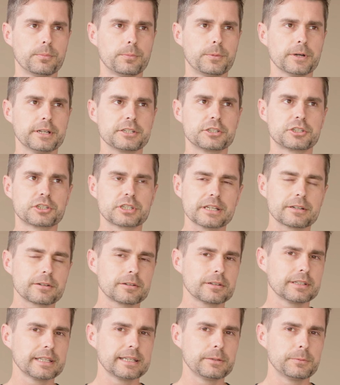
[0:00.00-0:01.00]
But
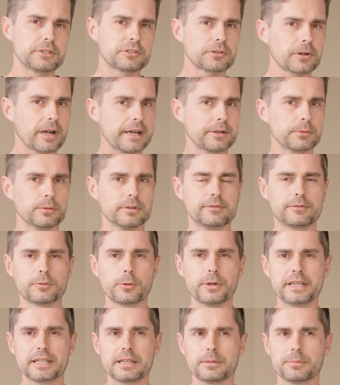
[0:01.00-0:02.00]
generally we try to
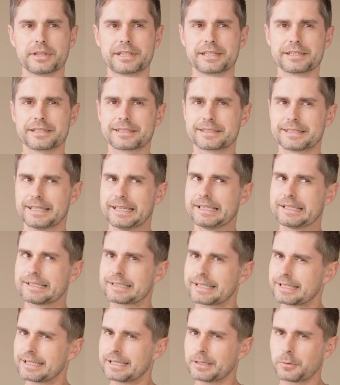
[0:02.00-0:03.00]
avoid it because things
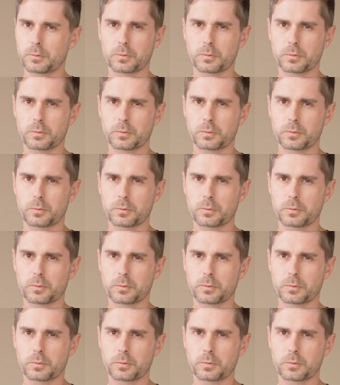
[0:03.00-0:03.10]
can get